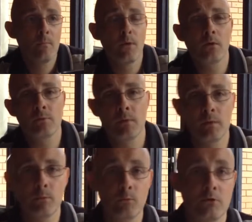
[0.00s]
Pot as
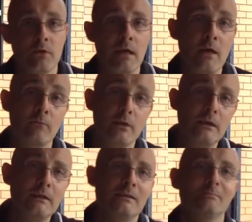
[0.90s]
many balls as I can,
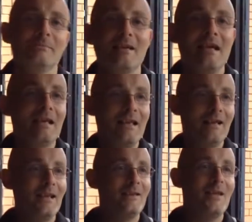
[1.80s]
really.
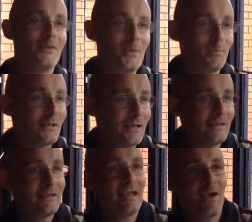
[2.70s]
That's the plan.